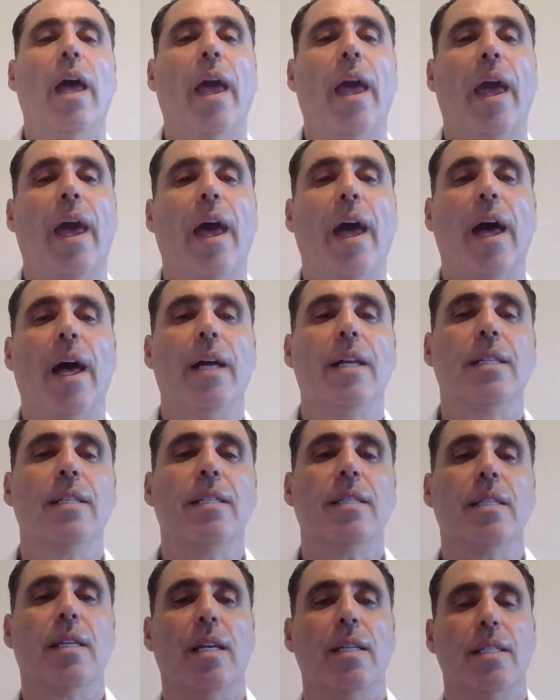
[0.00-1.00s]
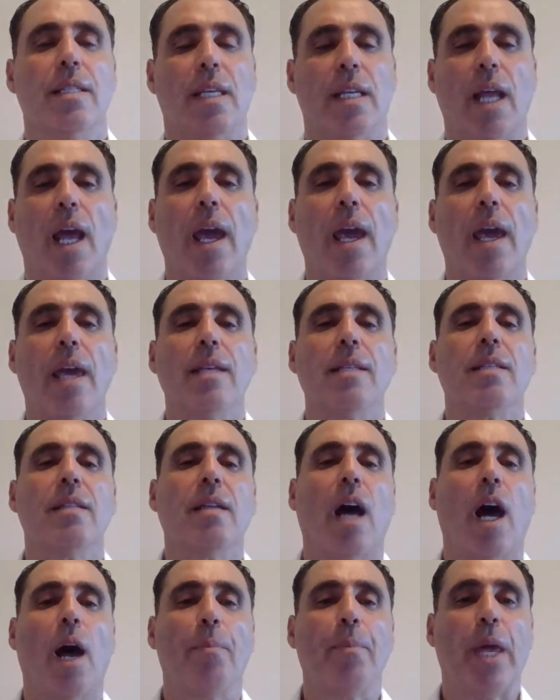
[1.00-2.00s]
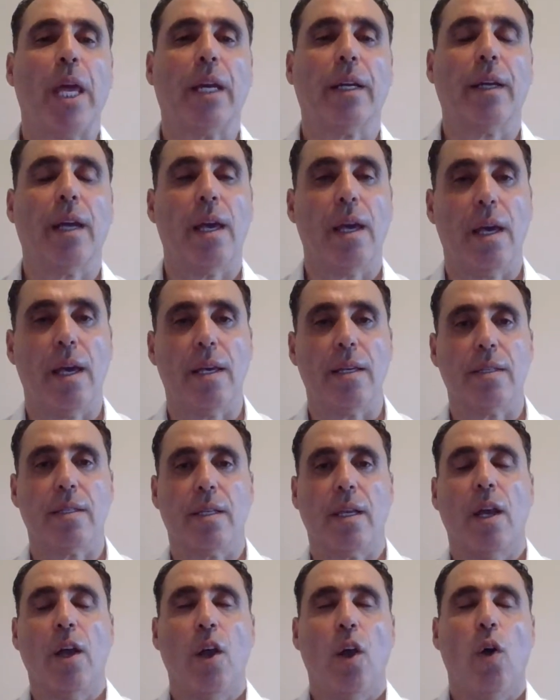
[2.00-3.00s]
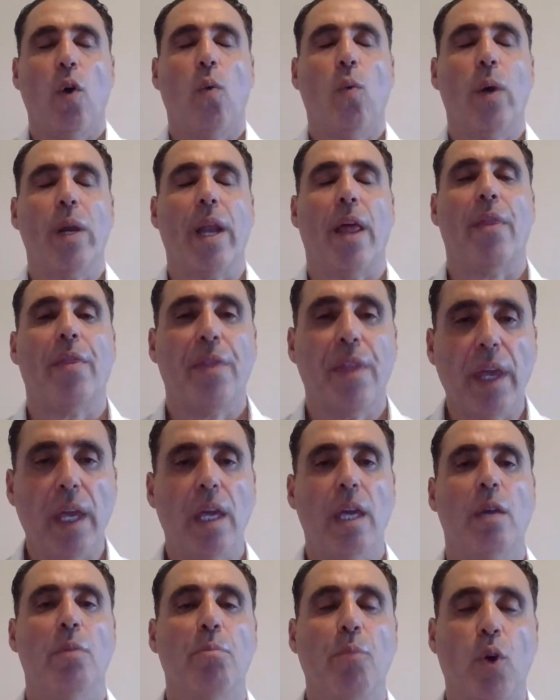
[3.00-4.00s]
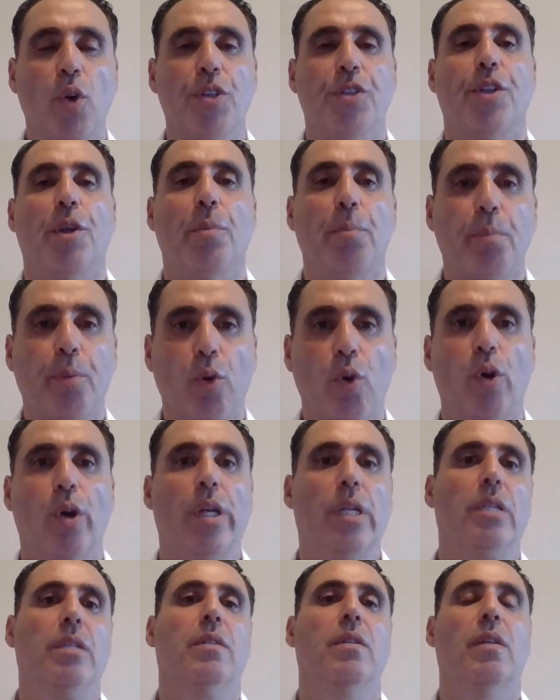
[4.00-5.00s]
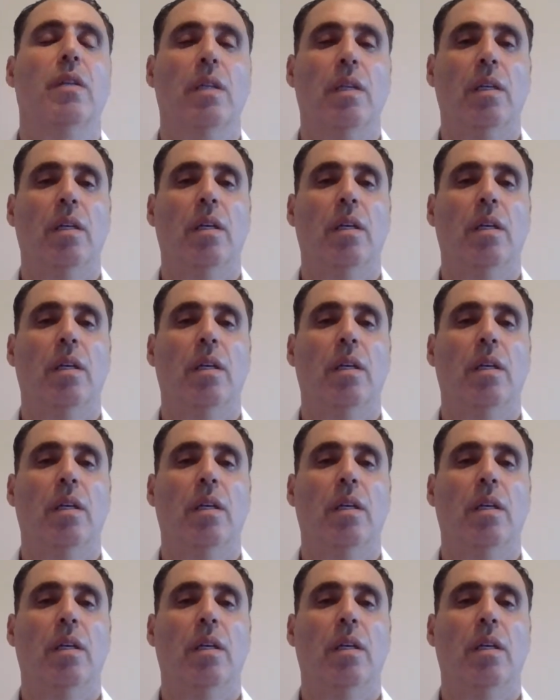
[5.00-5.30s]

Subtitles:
And today's topic is one of the most important